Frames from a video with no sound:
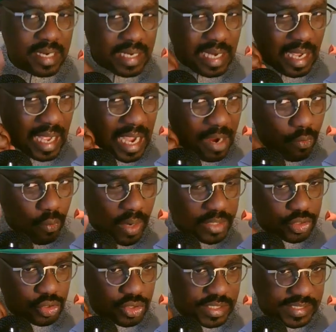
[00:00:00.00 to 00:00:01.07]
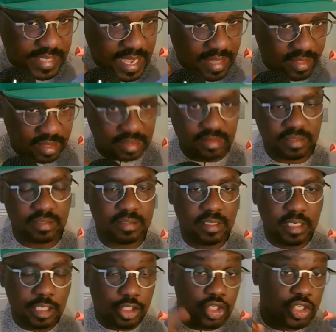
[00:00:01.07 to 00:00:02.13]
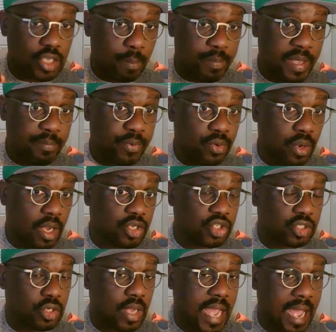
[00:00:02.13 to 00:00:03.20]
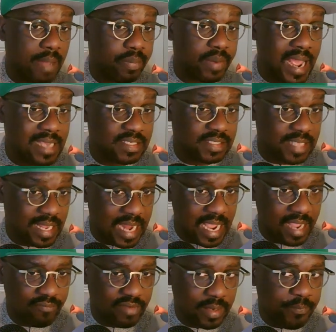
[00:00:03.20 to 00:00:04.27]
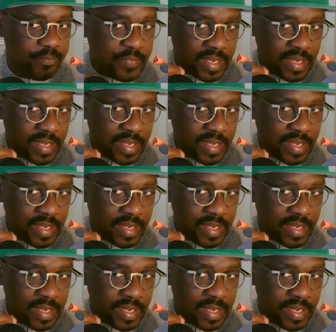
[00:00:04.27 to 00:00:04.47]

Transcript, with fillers: Now, I want to say this some people also apply saliva.